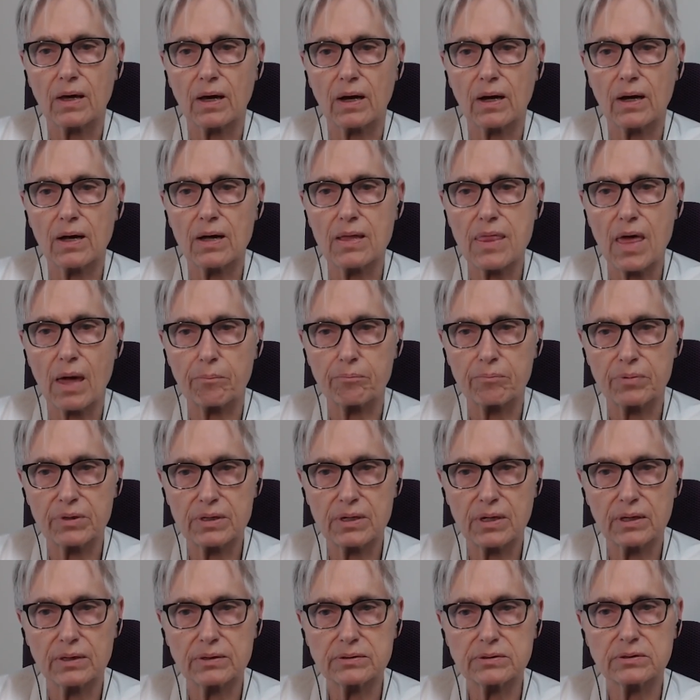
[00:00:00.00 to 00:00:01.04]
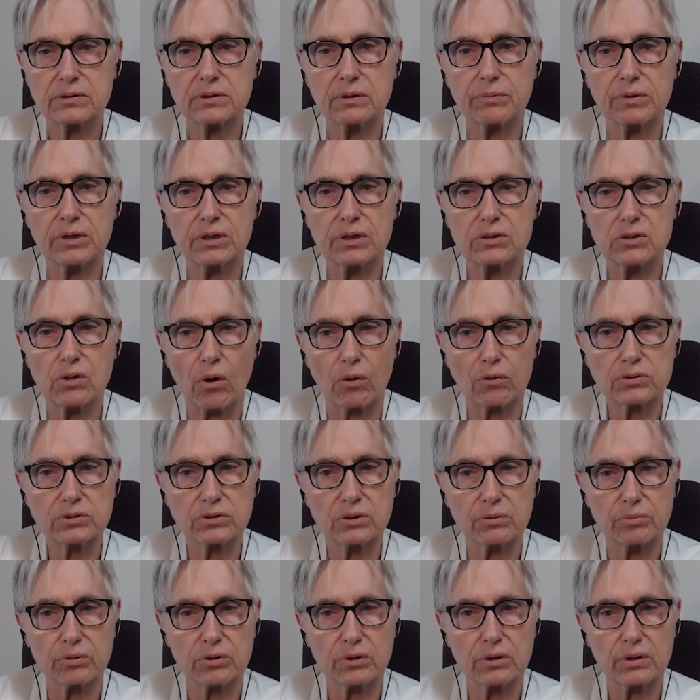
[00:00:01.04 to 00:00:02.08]
that begins to be
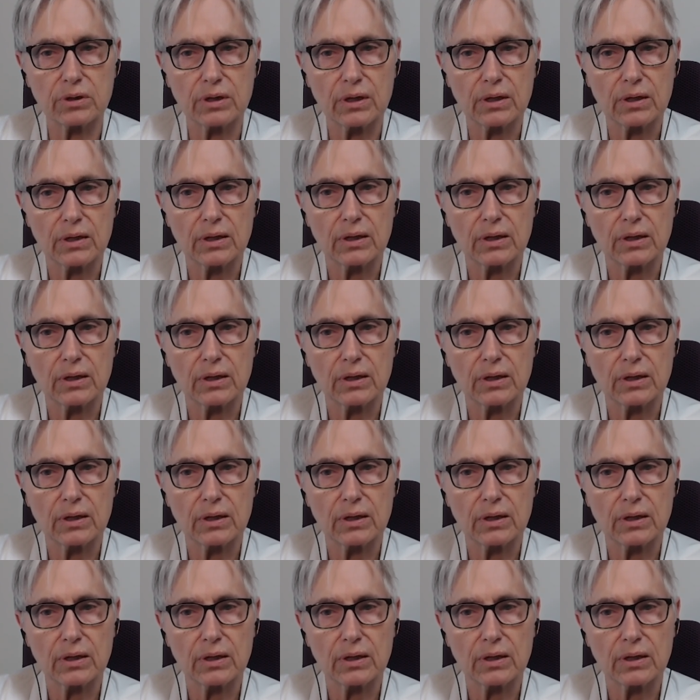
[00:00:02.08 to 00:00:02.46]
noticeable